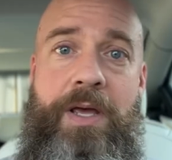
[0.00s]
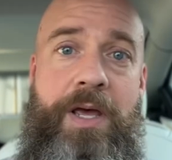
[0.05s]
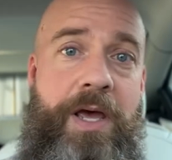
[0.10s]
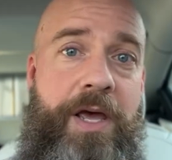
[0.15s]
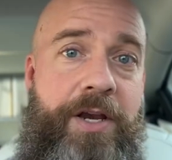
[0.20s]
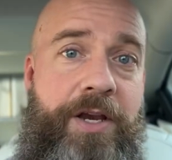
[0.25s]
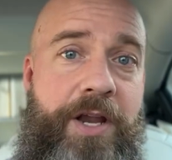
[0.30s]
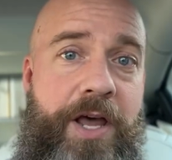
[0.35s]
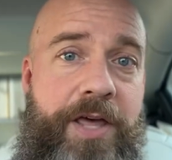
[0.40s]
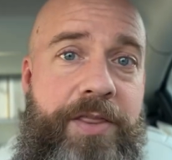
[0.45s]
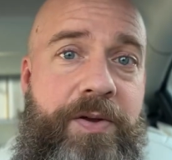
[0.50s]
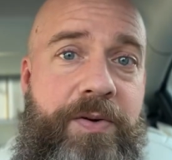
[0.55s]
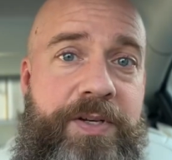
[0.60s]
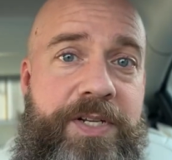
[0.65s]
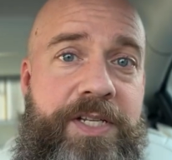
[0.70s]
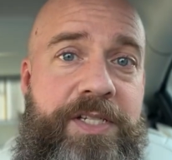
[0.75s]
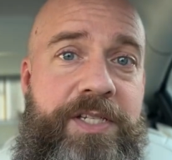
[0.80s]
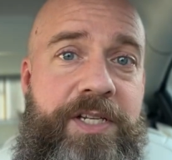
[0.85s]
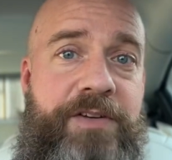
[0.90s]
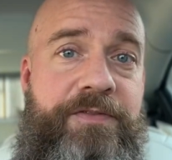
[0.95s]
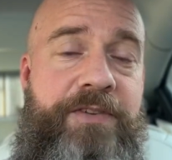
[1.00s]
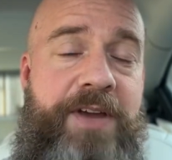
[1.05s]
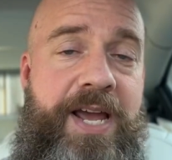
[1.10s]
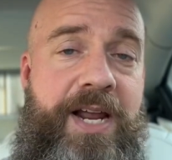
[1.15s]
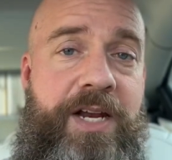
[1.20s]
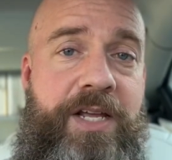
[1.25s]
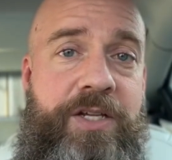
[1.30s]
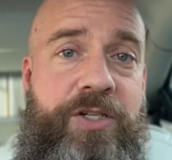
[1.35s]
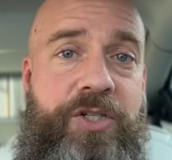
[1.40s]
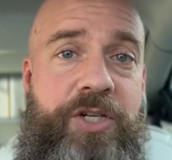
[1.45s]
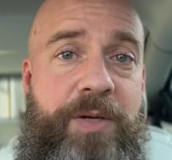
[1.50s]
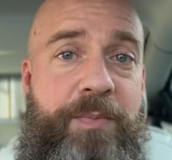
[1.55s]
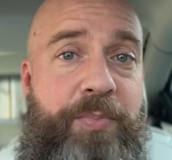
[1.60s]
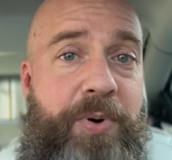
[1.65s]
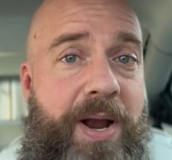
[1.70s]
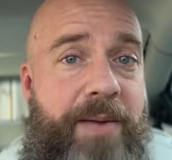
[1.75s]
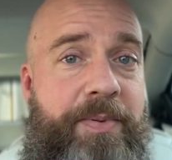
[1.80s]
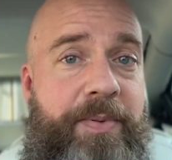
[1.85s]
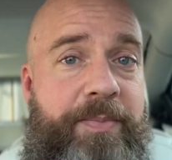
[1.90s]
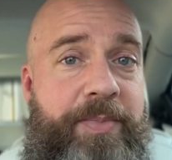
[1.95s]
Another disadvantage, and
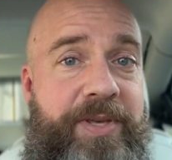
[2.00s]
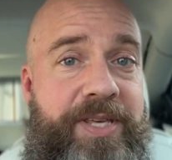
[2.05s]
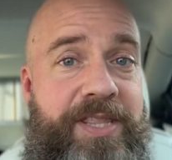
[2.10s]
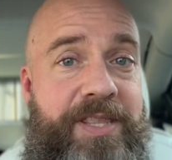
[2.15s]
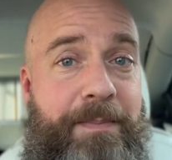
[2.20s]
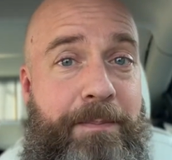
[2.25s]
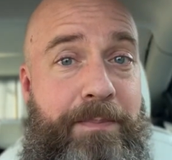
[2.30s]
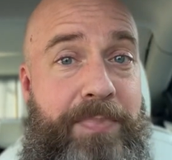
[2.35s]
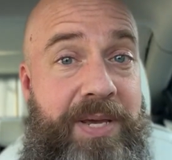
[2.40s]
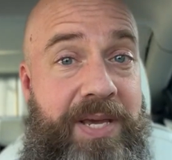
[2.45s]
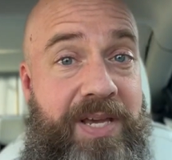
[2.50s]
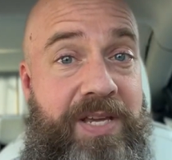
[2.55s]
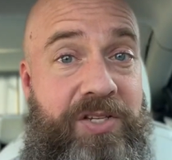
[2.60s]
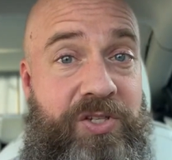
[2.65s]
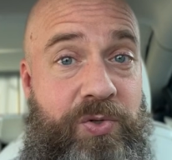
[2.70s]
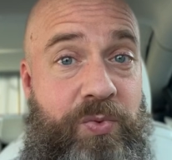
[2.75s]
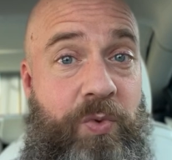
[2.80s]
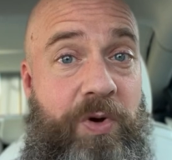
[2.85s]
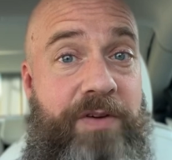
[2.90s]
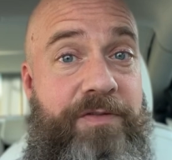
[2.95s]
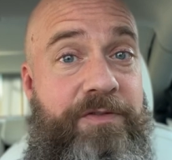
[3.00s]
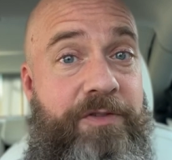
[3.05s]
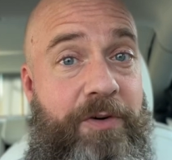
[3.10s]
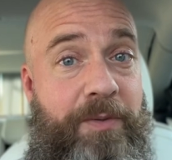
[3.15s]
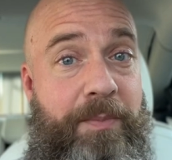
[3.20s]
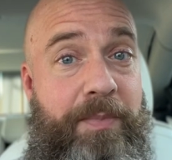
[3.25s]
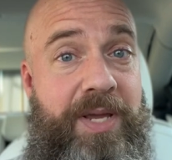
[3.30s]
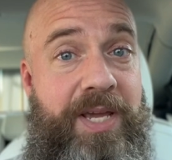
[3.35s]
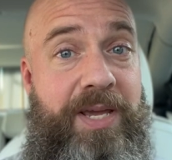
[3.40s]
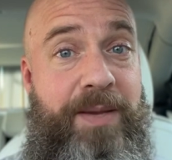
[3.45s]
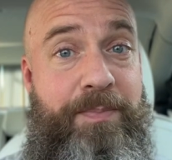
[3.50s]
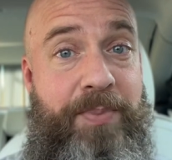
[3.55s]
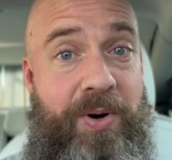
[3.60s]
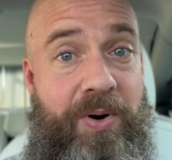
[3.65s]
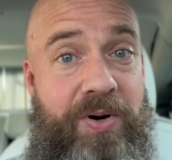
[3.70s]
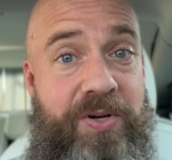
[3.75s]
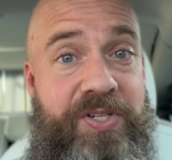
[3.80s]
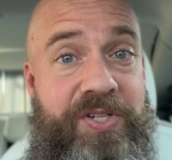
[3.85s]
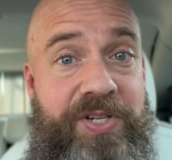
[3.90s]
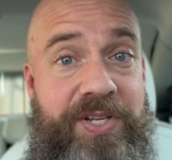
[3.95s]
probably the biggest one for me
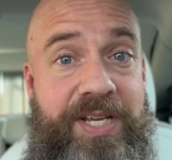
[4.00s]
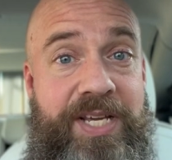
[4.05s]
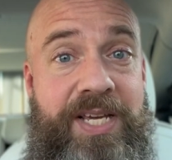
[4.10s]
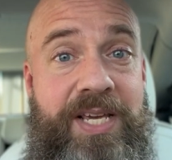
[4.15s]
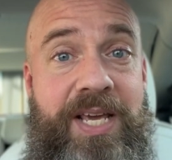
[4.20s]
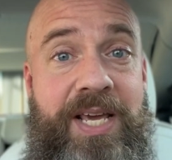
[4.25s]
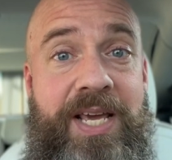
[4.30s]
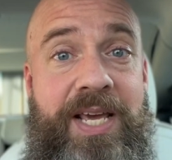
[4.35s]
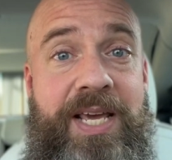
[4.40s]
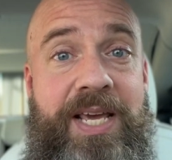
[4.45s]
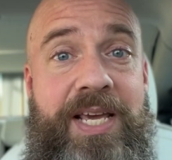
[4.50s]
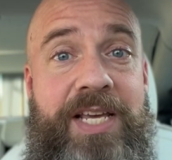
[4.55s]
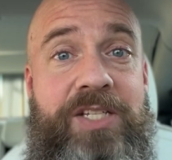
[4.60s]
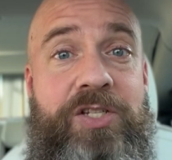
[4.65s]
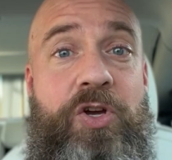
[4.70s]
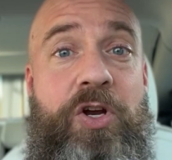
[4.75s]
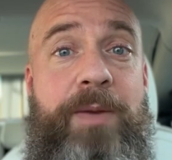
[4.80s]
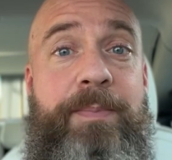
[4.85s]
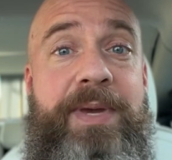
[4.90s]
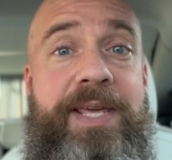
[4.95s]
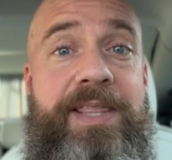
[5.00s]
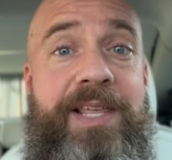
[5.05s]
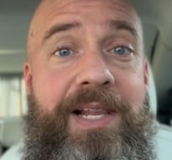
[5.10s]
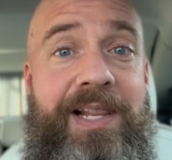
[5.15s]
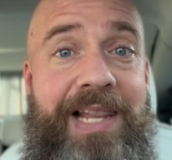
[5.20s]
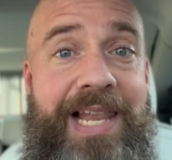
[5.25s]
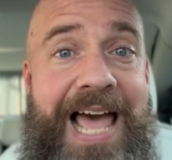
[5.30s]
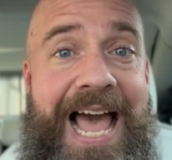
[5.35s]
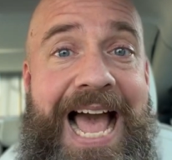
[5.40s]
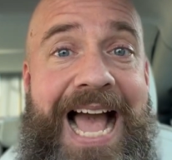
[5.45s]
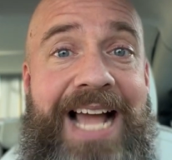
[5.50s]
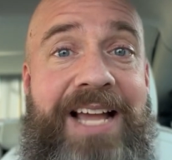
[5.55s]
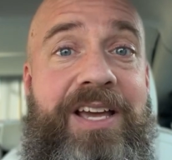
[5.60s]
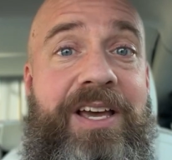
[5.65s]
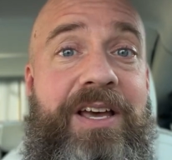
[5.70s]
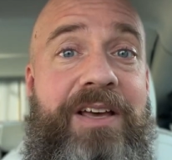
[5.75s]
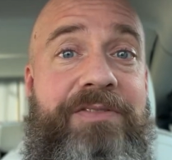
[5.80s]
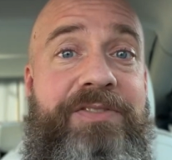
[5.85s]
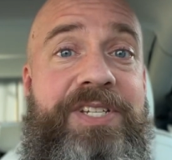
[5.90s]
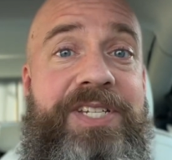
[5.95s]
personally, is going to be the lack
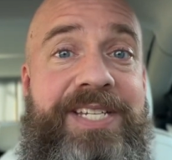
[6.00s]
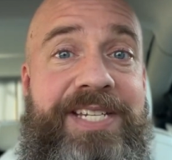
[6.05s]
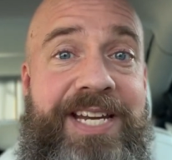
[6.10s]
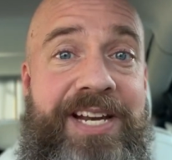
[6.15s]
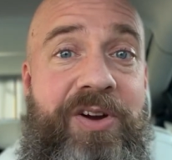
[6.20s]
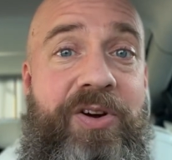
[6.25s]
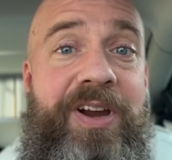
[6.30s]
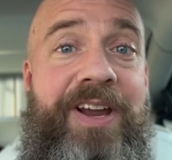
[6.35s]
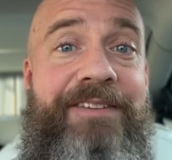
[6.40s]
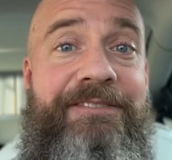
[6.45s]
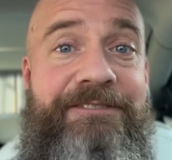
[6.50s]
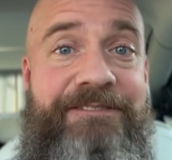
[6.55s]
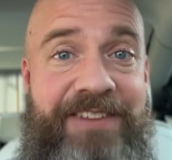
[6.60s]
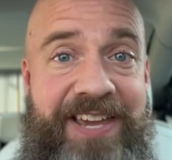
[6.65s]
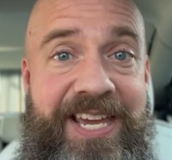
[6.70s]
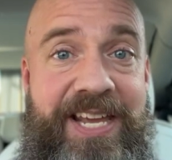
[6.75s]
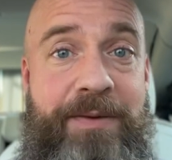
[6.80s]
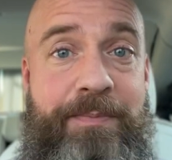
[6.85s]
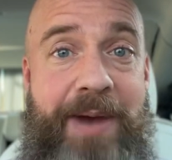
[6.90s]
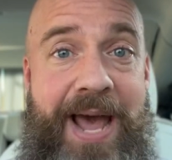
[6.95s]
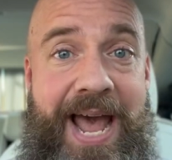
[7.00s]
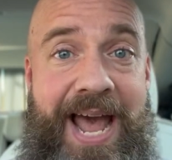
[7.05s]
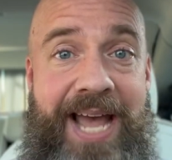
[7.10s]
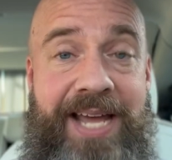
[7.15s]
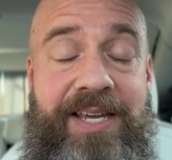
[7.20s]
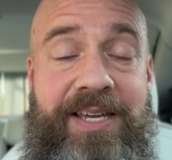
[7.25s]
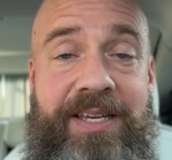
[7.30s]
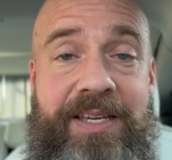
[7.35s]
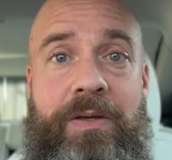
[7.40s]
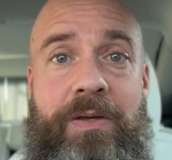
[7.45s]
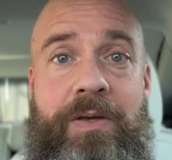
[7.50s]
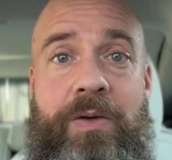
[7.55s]
of steering feedback.